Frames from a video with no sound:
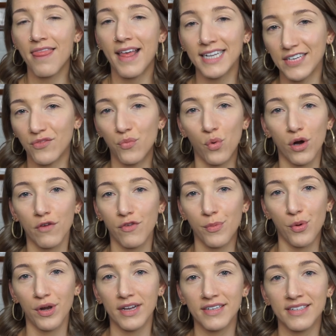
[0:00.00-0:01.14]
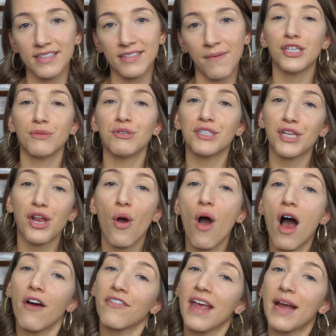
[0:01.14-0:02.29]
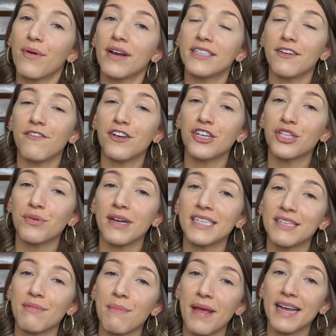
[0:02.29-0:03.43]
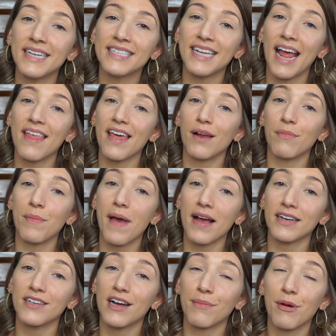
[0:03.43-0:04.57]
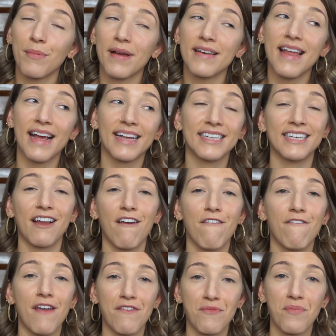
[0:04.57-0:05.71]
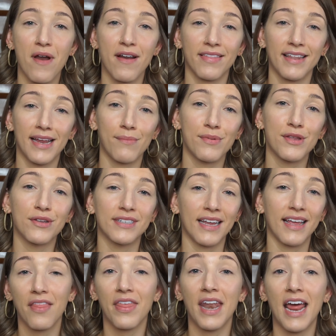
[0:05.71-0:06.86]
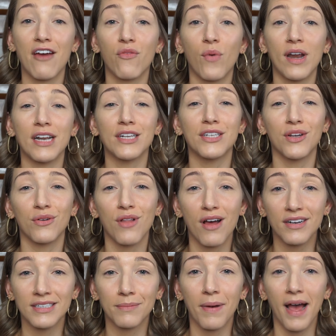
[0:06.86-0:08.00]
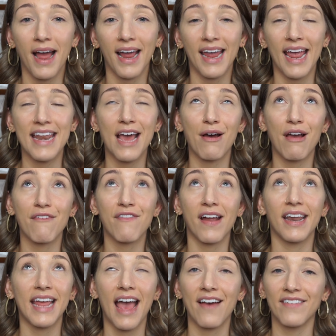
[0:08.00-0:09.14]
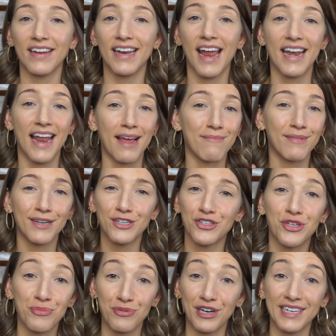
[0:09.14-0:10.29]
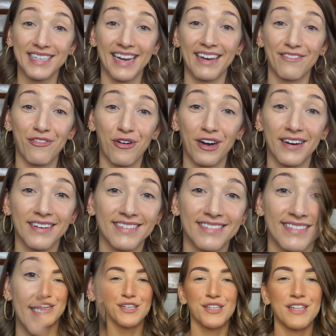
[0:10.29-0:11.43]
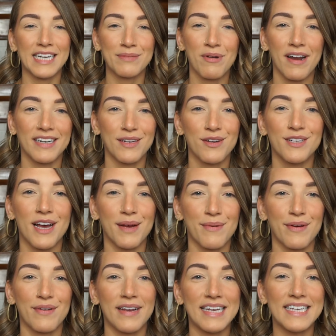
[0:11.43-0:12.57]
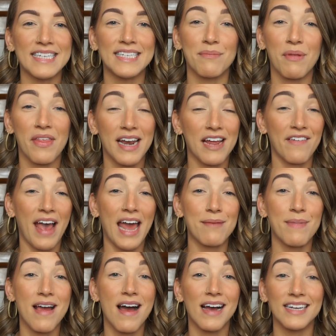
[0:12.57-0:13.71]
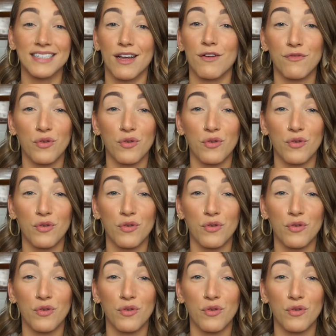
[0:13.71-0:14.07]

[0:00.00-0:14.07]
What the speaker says: that's even more of a bonus. So I'm just gonna go off camera to finish the rest of my base, and then I'll be back to talk about my next favorite product that I've been using that I have waited so long to buy, and now I finally have it and I'm super excited for. So the next product I want to talk about is something that I've had my eyes on